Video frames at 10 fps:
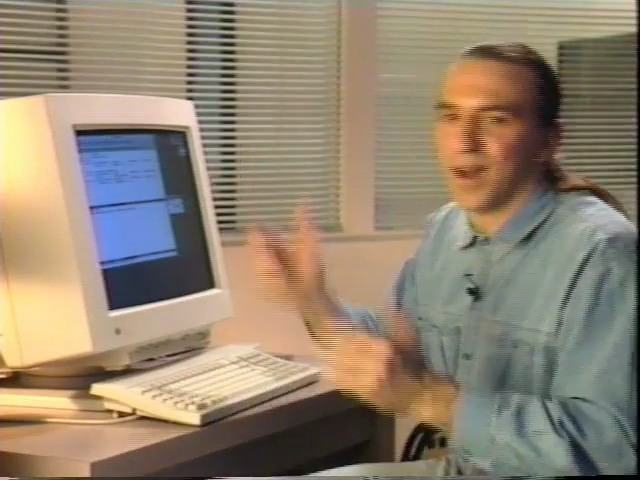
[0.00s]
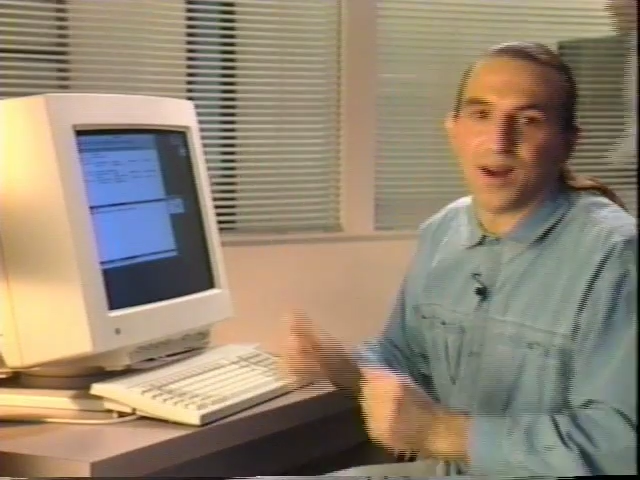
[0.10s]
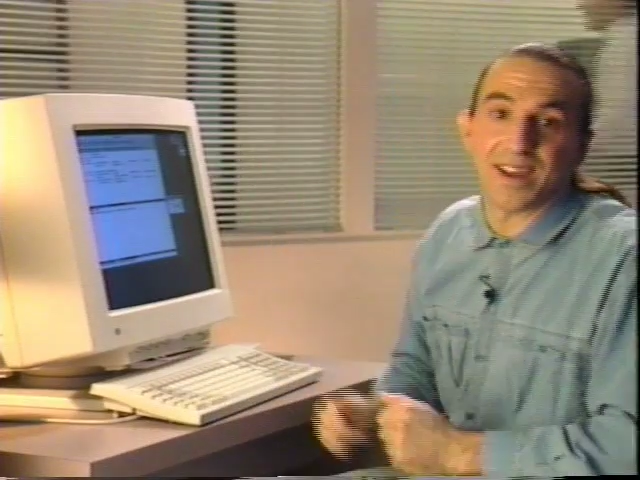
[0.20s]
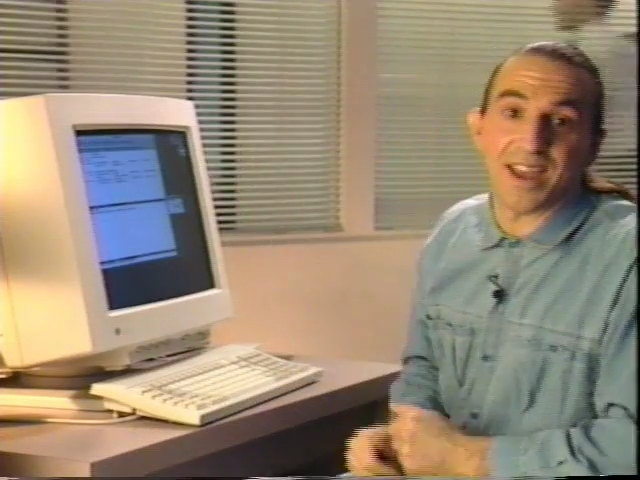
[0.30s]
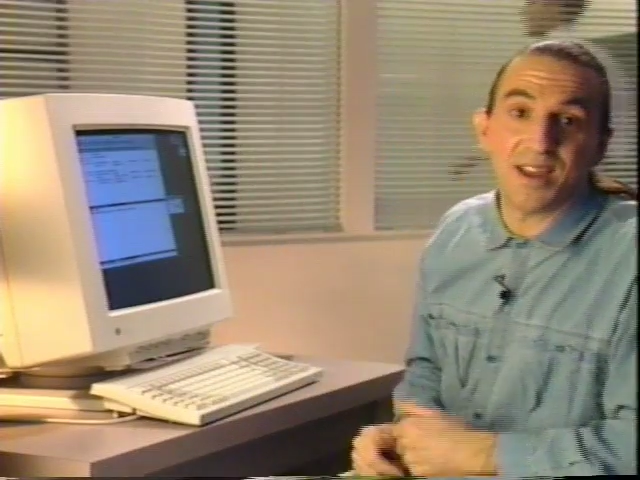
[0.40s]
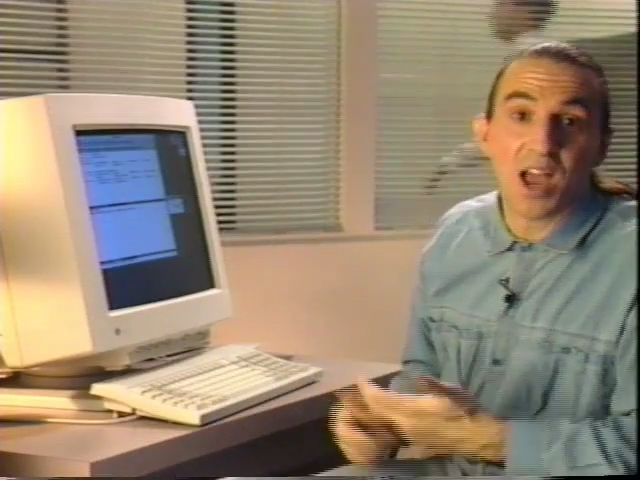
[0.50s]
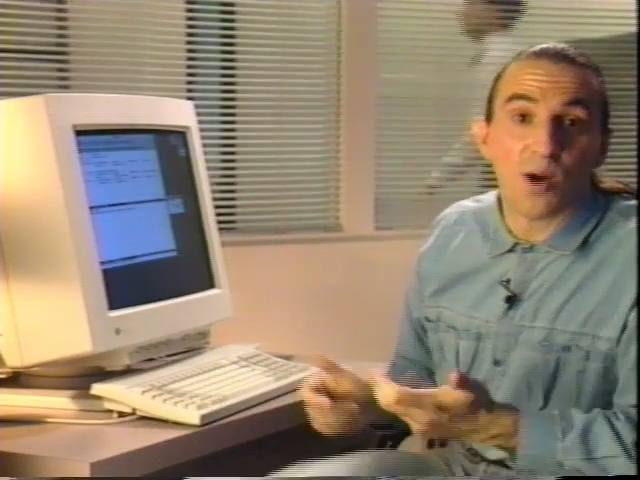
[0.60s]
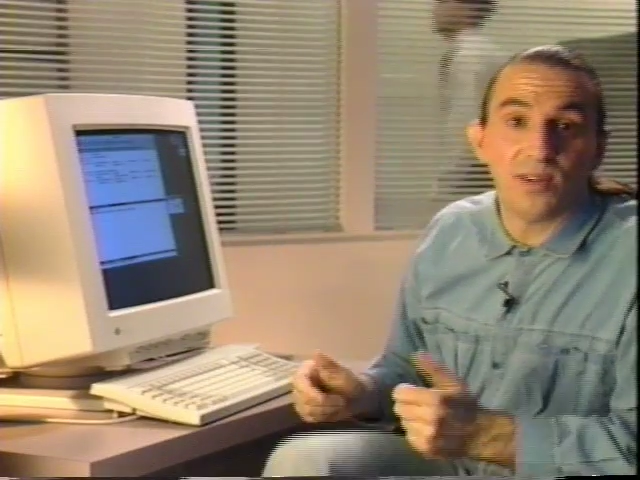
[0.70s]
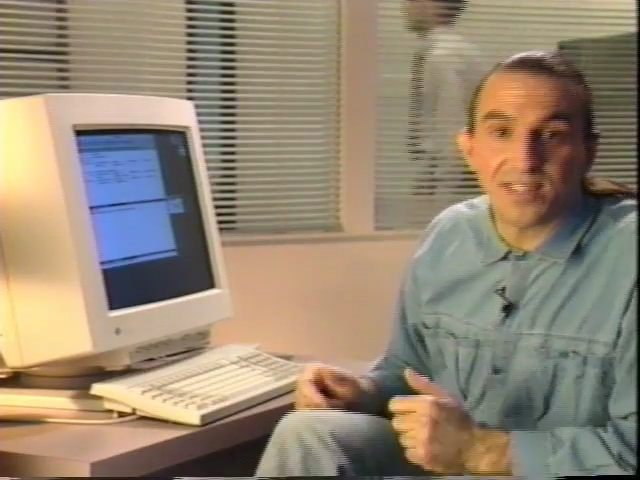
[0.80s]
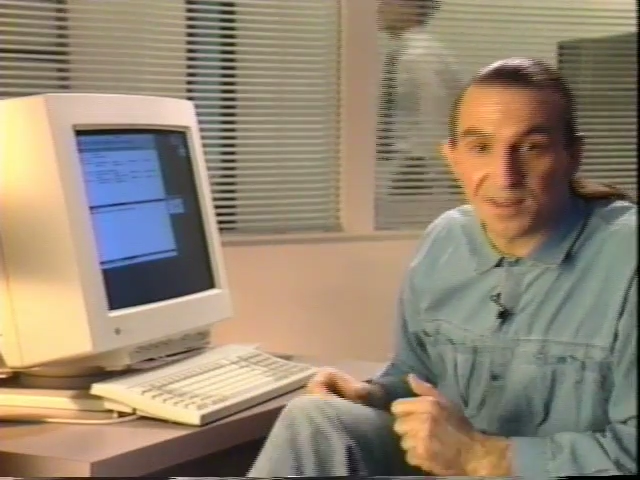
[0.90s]
Okay,
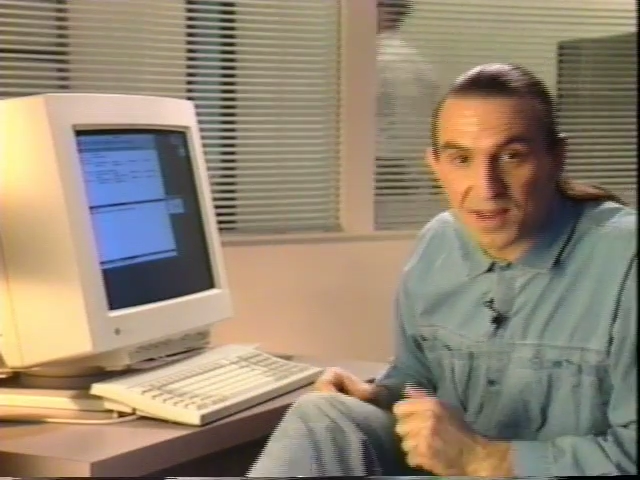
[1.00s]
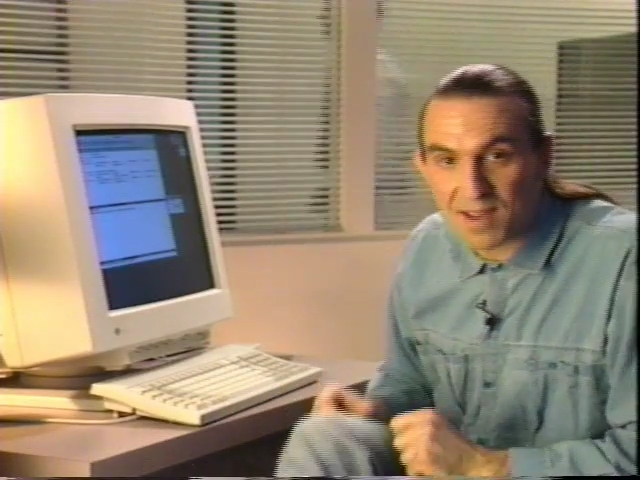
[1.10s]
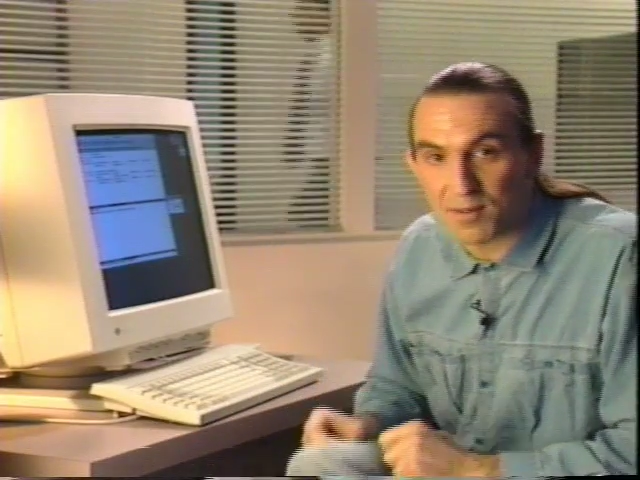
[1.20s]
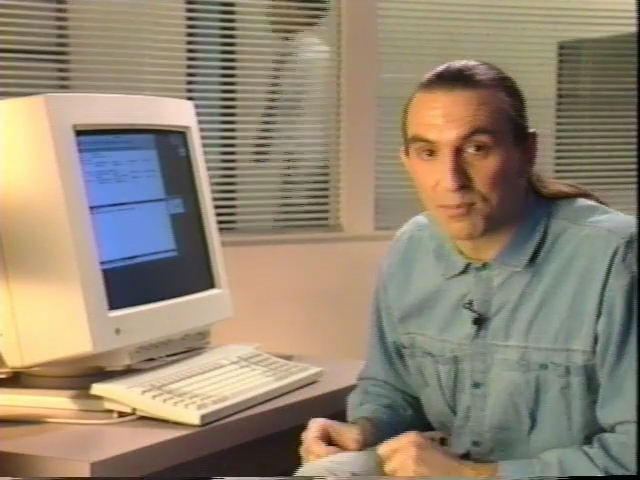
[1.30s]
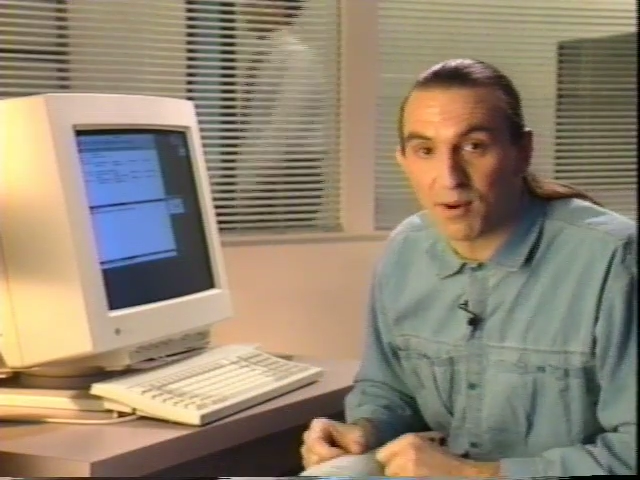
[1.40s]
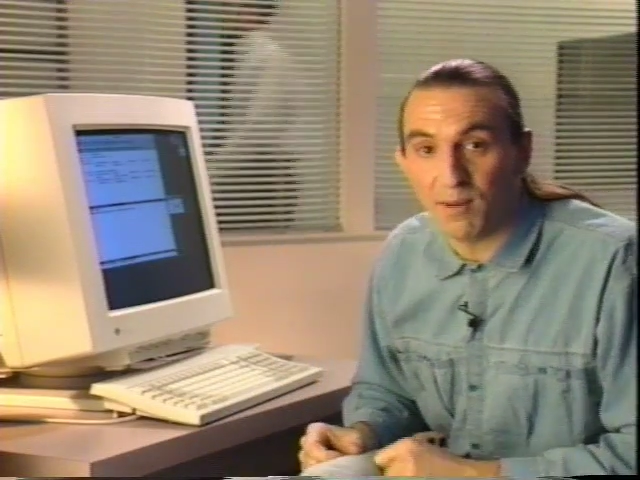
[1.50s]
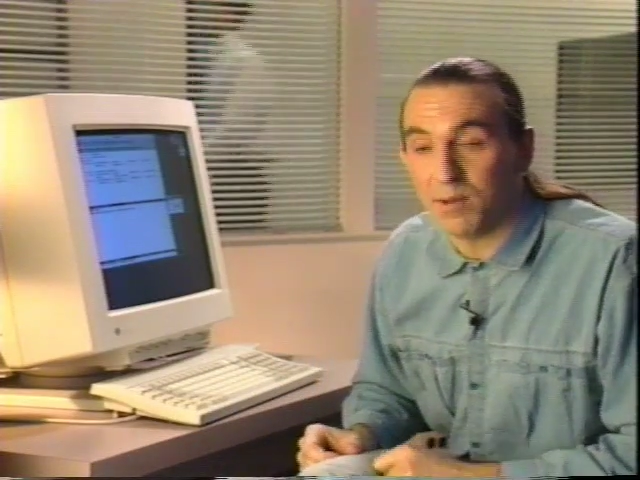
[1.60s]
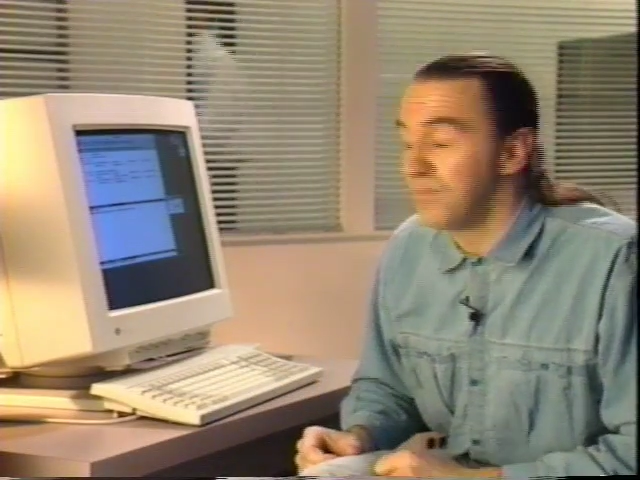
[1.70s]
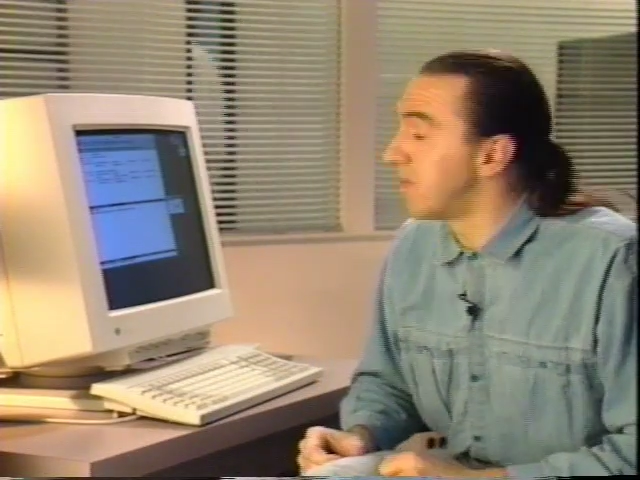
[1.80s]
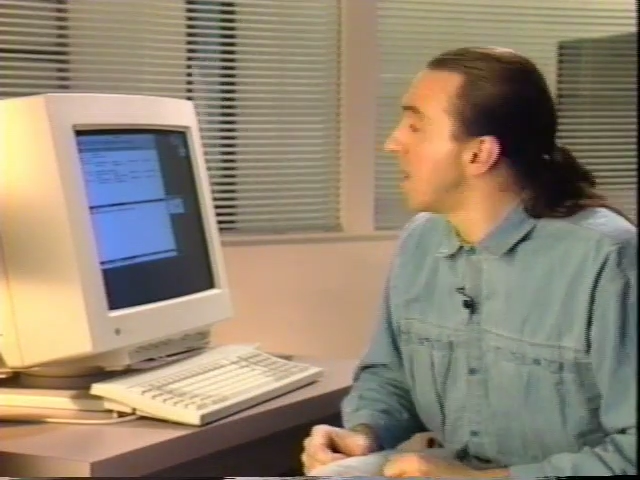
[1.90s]
we seem to have a problem.